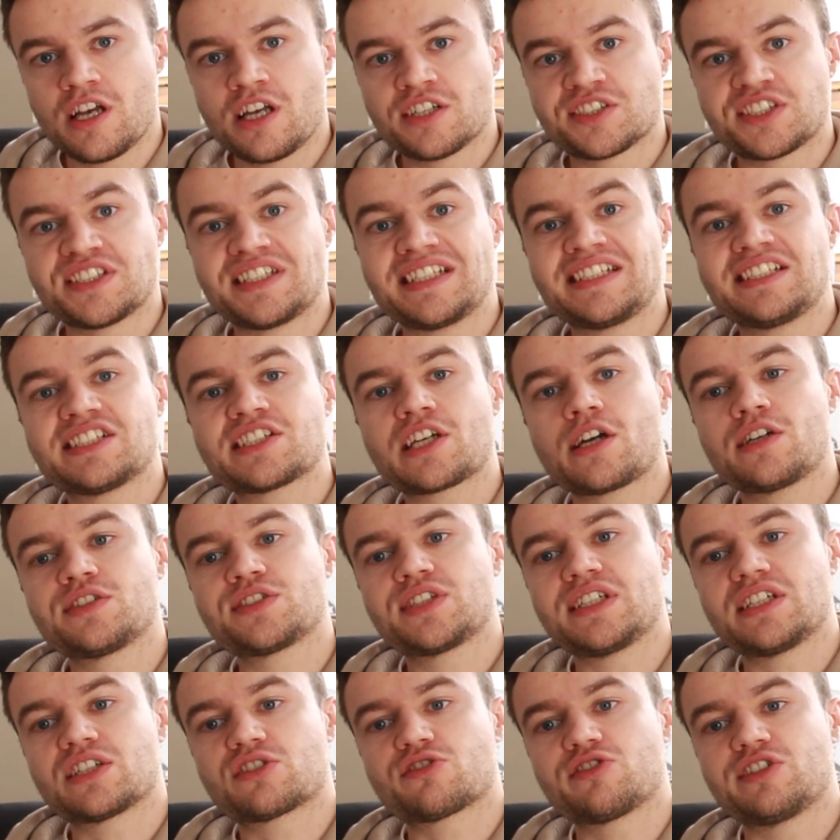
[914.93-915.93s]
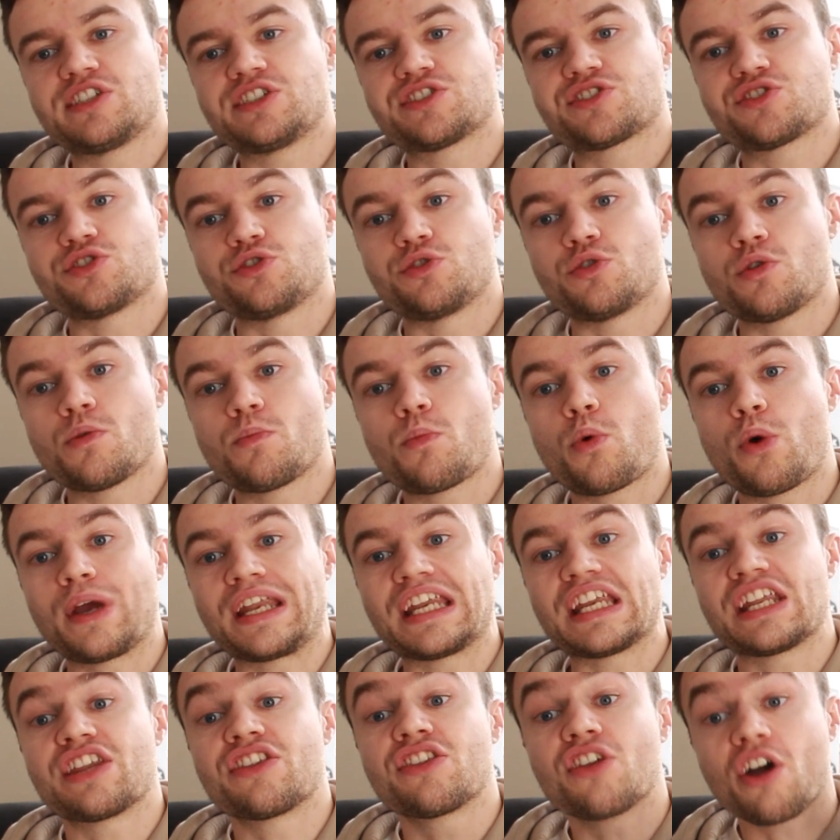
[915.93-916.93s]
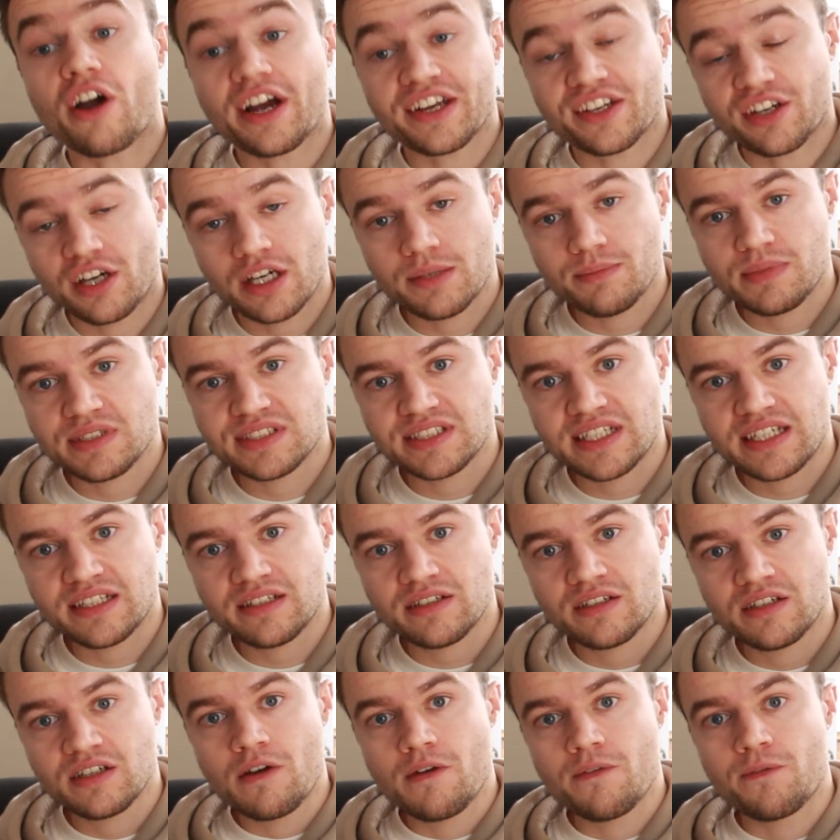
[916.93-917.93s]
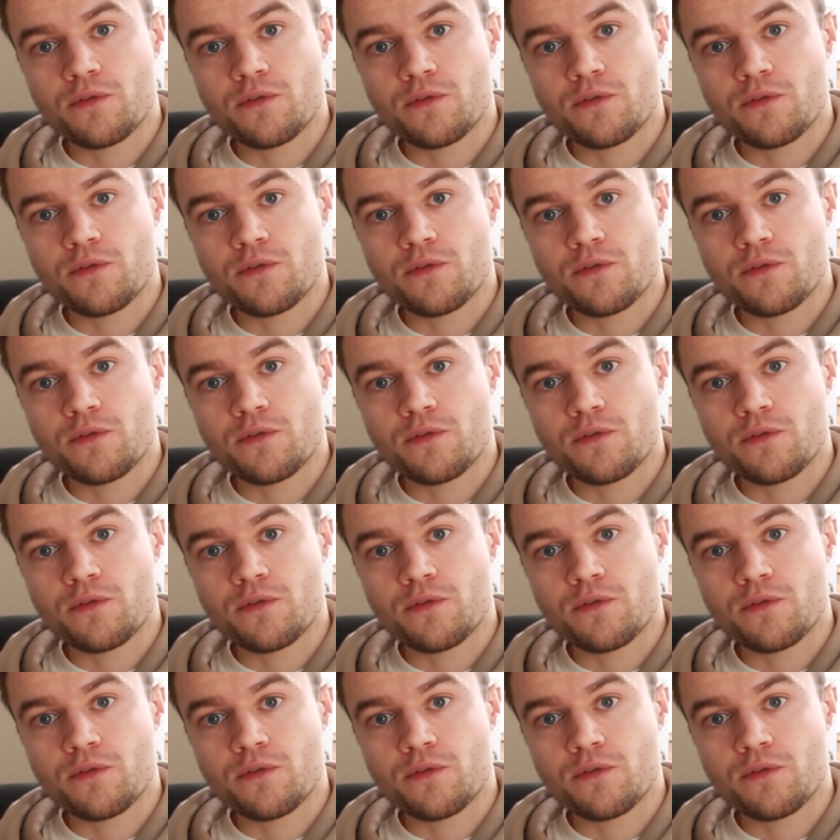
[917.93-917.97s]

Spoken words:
So this is going to increase to 0.99%